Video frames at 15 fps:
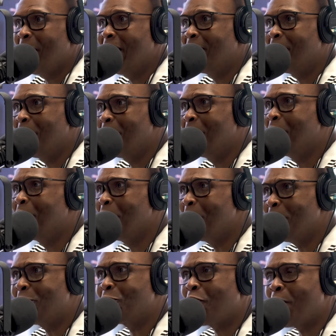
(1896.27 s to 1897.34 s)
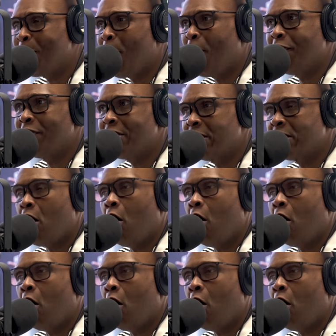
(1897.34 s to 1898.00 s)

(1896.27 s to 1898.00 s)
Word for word: man, dude, do you trip off of just